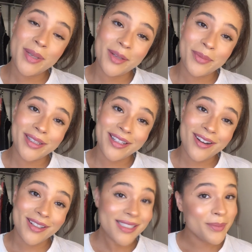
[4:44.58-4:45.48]
to be
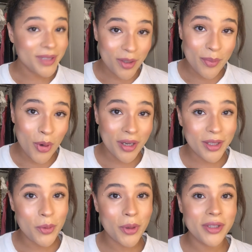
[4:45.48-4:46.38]
completely honest, I'm a little
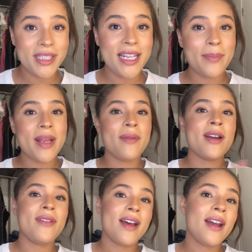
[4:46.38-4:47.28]
bored in quarantine.
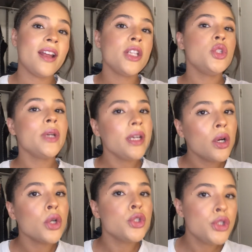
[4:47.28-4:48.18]
Maybe I've had a
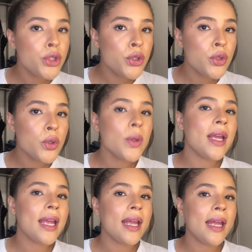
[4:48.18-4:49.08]
drink or
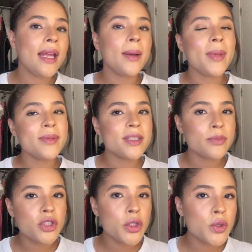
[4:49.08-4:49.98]
2 and maybe
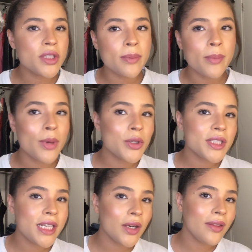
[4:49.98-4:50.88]
some juice, a
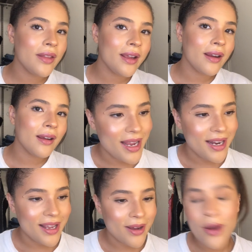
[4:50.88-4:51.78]
mimosa here and there.
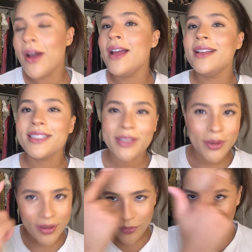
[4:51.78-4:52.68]
Anyhow,
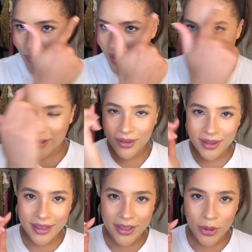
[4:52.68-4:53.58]
so I've been breaking out a
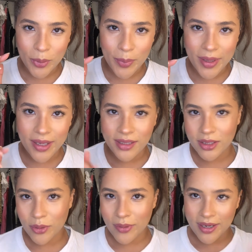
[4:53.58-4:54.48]
little
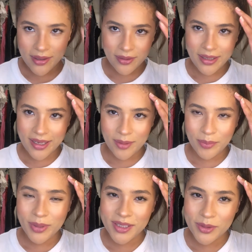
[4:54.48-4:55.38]
bit around.
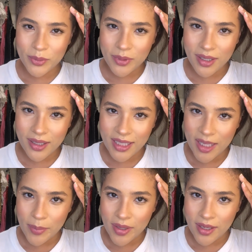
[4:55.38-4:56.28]
And plus,
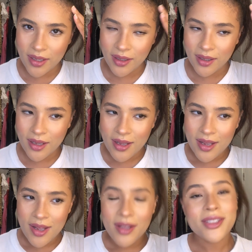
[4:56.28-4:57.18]
keeping
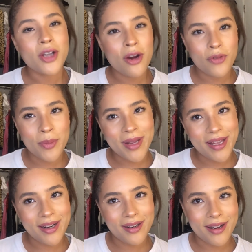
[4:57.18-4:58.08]
scarf on
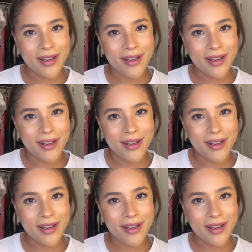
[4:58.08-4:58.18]
my head at